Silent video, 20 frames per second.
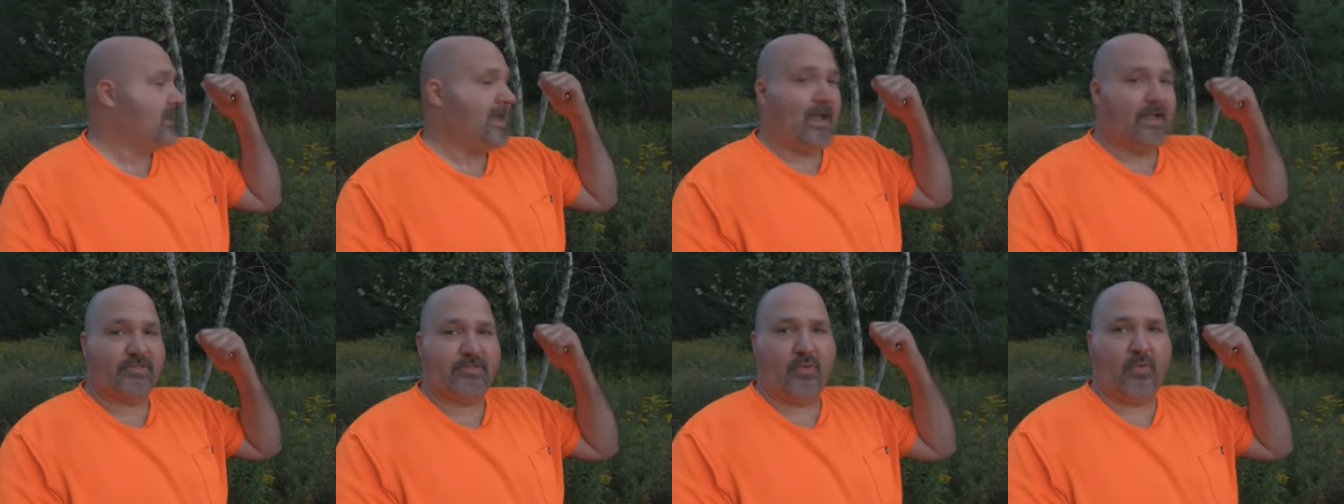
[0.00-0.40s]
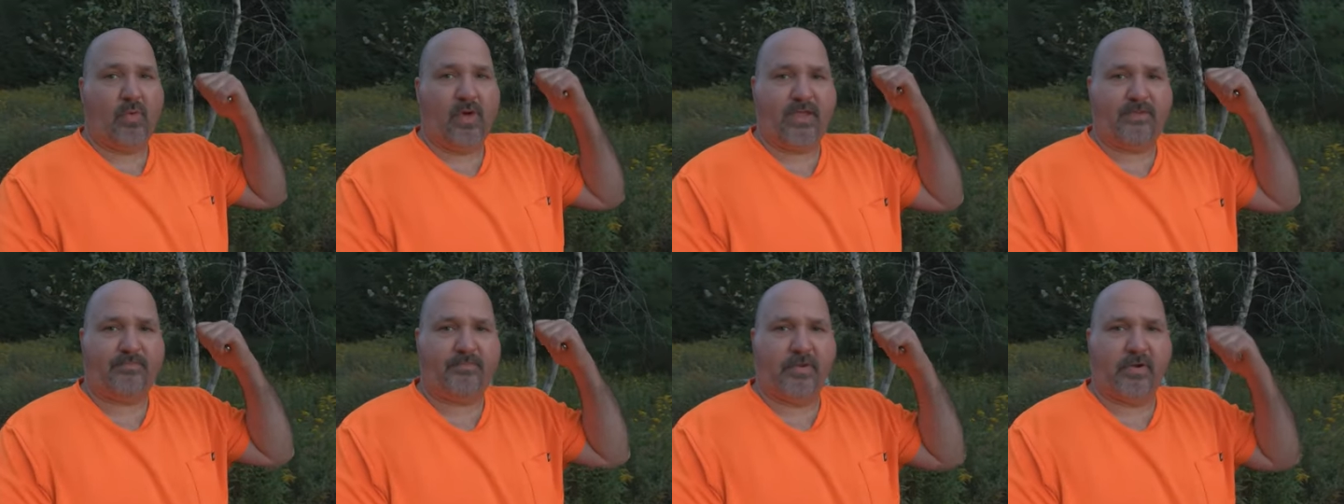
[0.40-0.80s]
at the
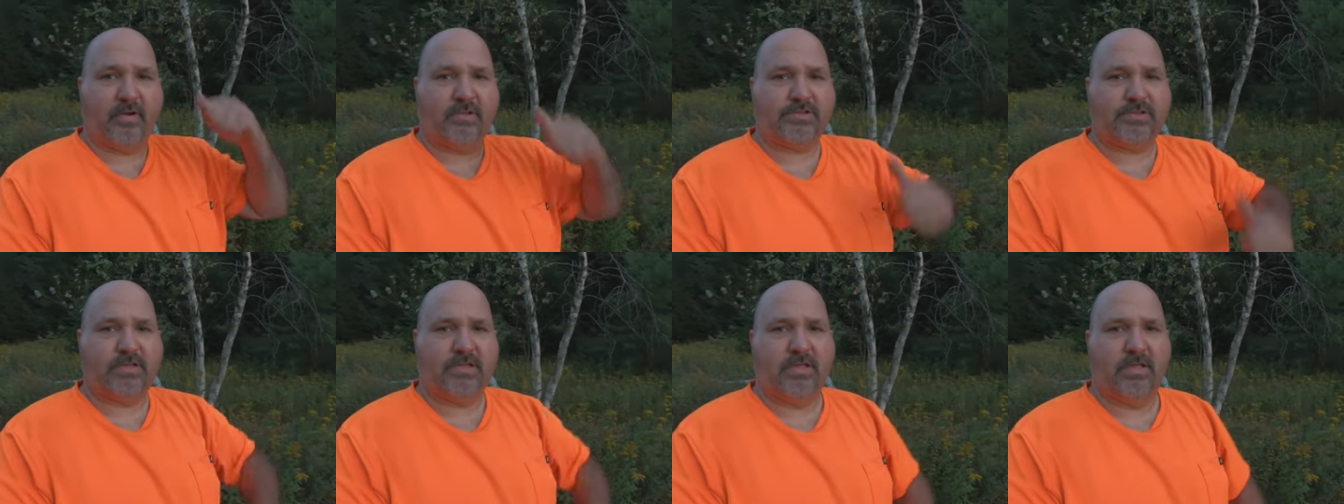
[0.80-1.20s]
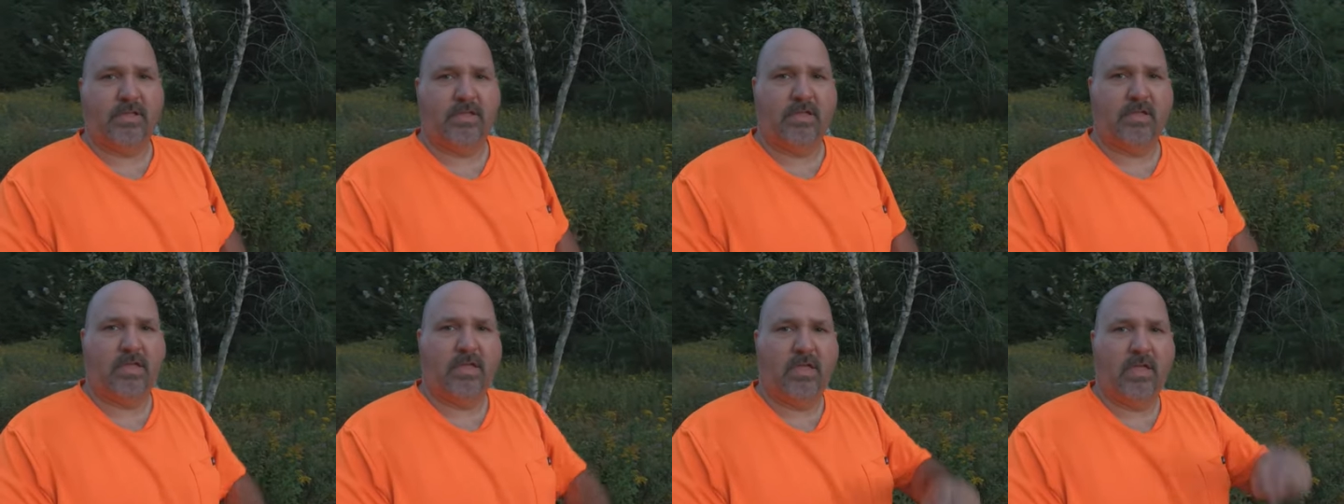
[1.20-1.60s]
White Birch.
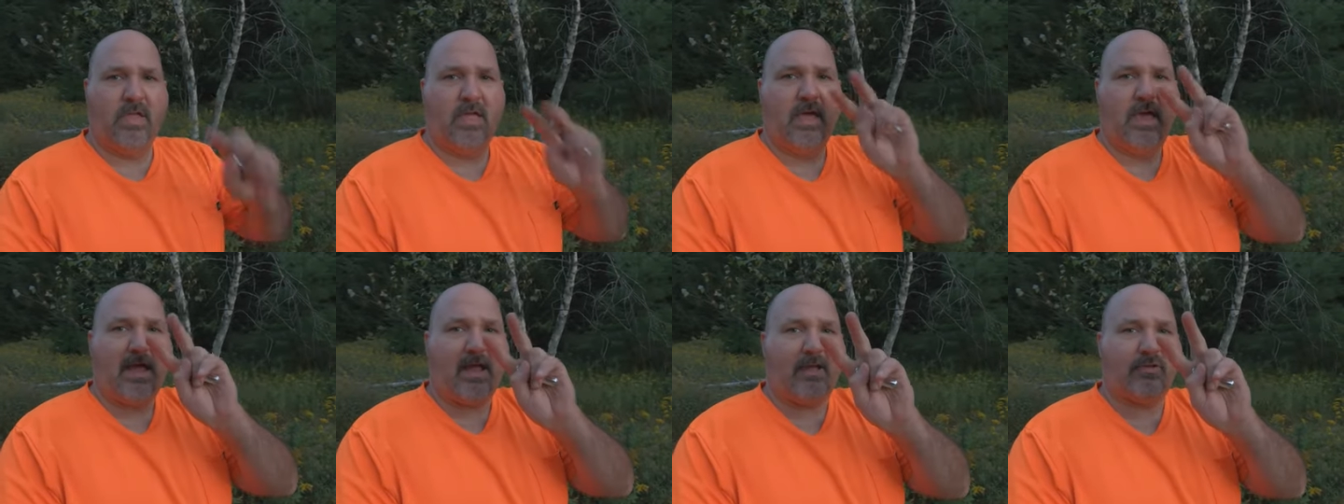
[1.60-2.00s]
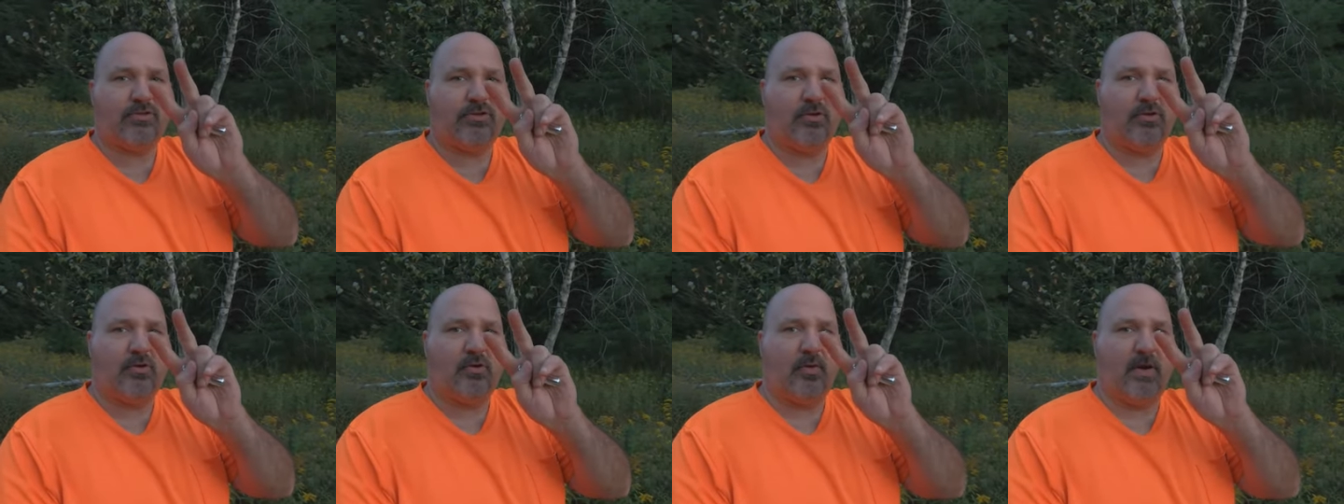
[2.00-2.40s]
I got
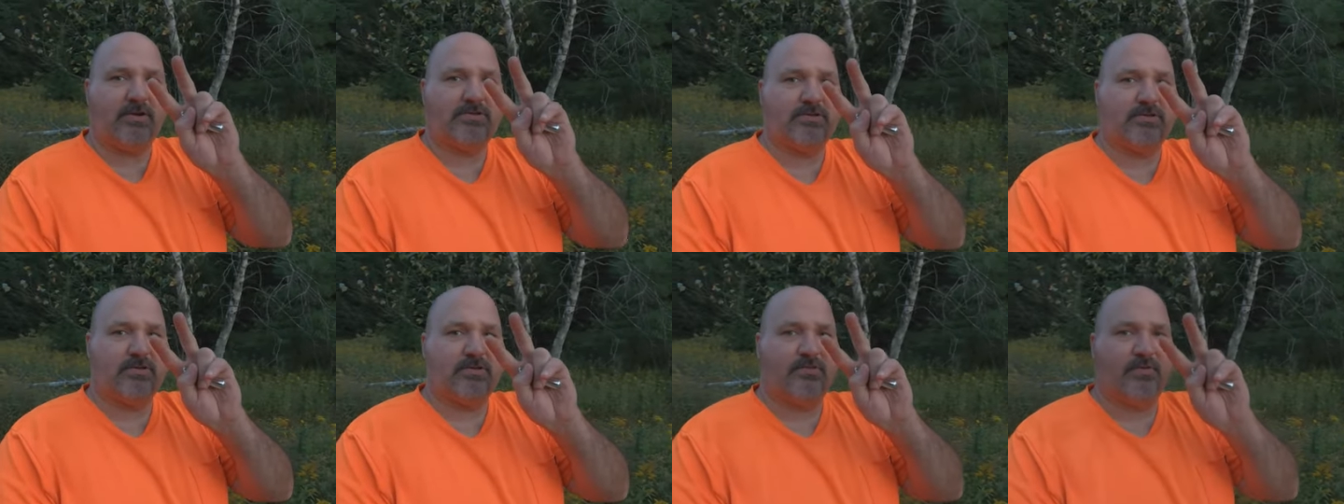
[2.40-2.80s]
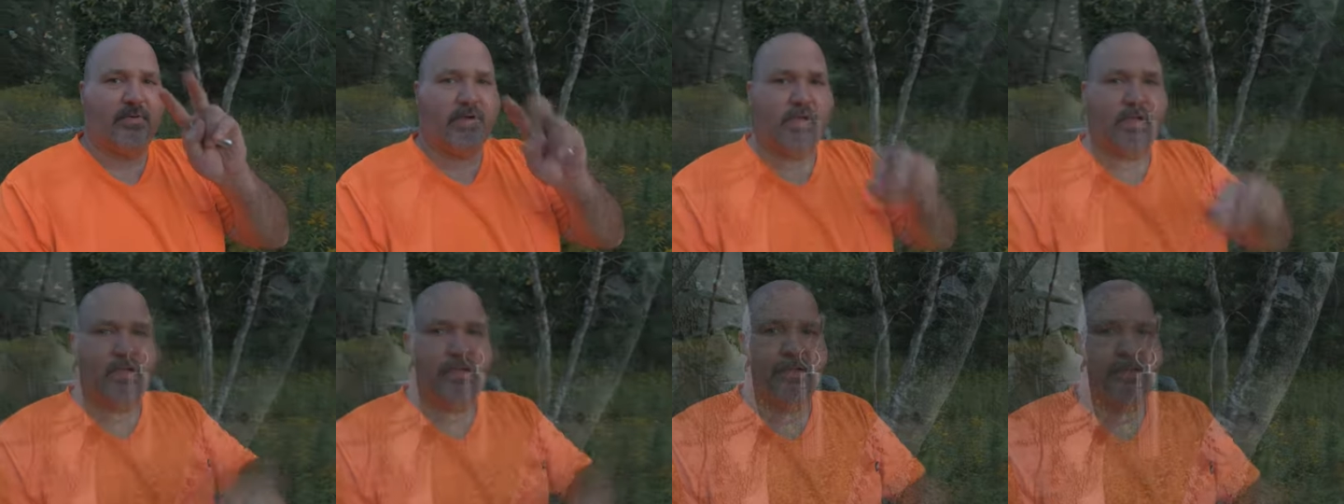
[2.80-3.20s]
two questions for you.